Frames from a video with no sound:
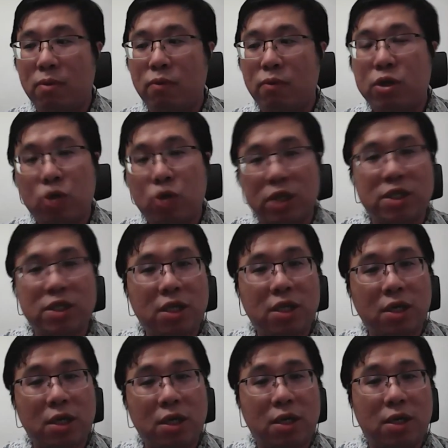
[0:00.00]
restructure
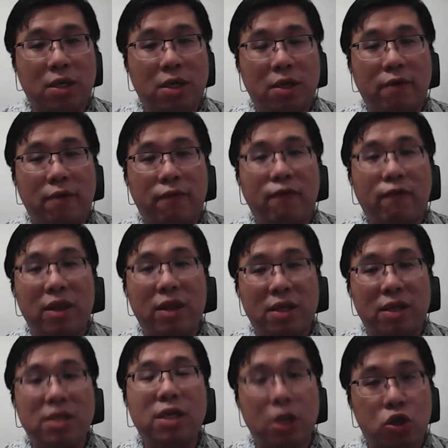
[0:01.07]
the
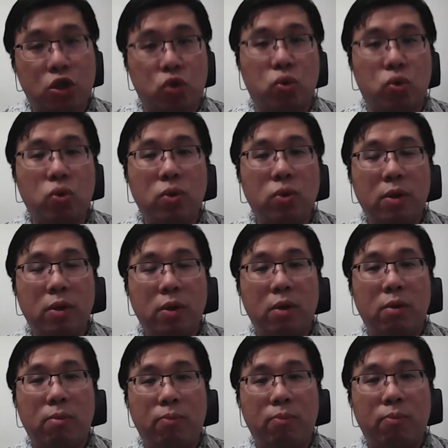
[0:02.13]
financing issue,
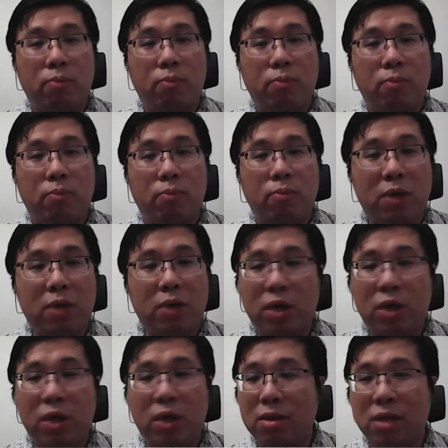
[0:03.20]
probably we
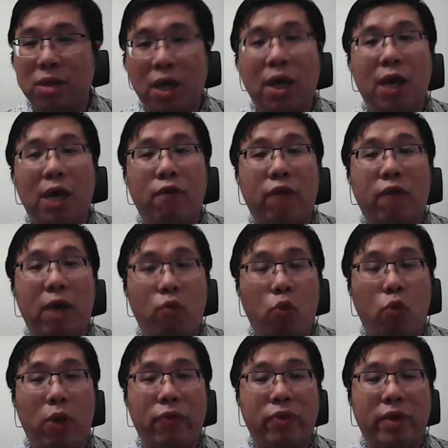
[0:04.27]
can take care of
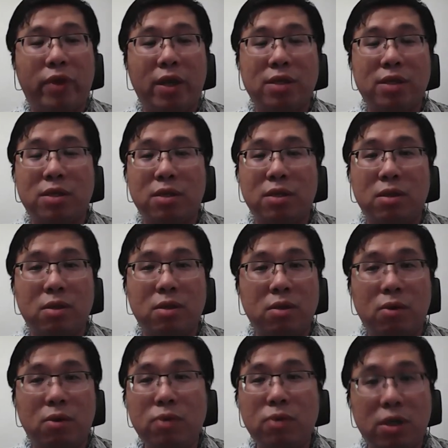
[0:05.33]
everyone. There's
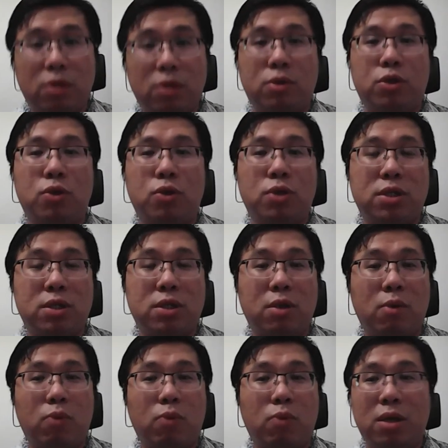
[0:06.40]
no need to choose
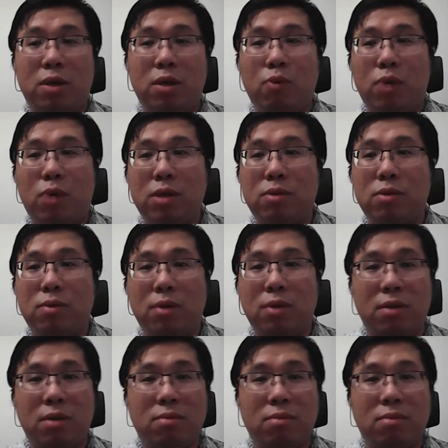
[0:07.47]
whether you want to